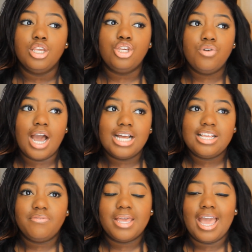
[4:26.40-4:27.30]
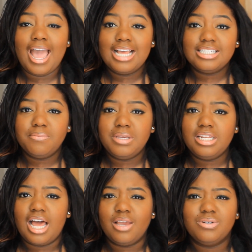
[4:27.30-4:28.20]
you guys have been asking me
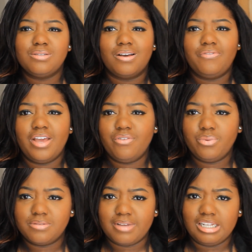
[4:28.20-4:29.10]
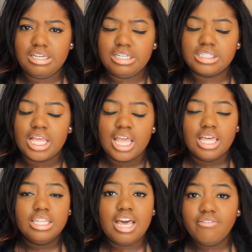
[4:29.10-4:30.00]
like what's my favorite what's my least
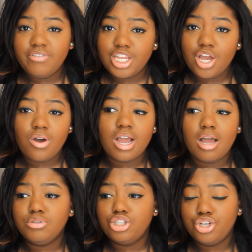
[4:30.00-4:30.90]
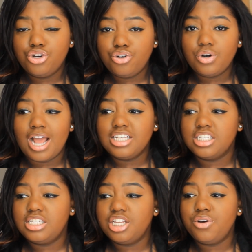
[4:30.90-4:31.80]
that video will come soon I
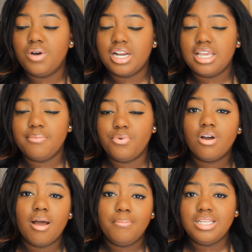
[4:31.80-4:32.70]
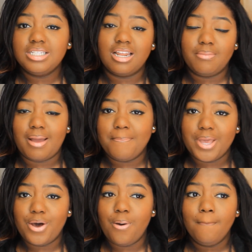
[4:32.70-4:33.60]
just still want to get more companies under my
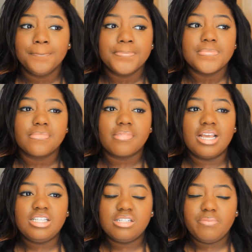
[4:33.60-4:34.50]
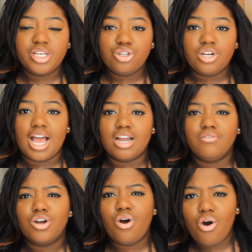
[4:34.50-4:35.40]
belt and just make sure that I can
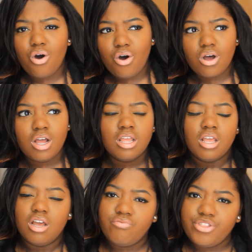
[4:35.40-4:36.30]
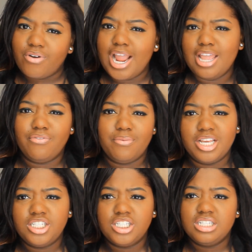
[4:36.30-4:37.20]
recall the right
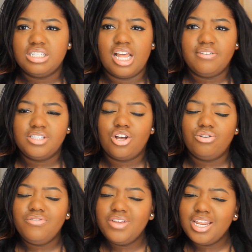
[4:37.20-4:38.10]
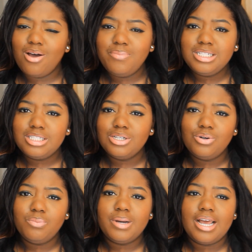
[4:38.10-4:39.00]
information and stuff so the video will be
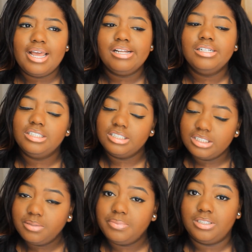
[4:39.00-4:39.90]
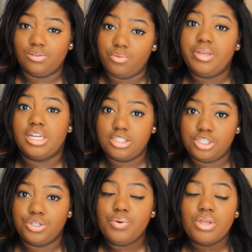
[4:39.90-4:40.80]
soon but it'll be a little minute
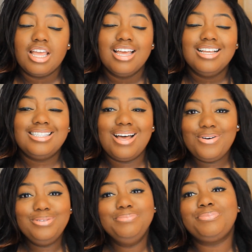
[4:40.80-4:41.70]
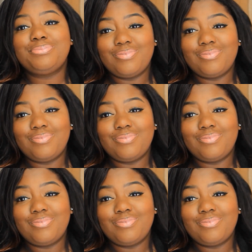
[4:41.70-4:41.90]
too so